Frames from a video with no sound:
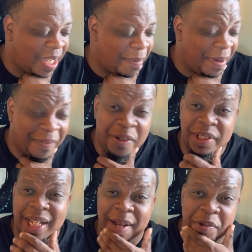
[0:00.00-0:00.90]
my first
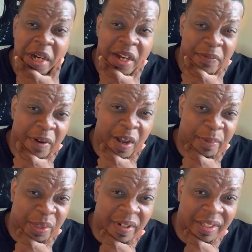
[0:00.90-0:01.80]
time trying to rob a
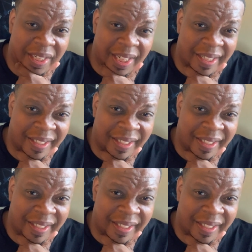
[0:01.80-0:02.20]
drug dealer.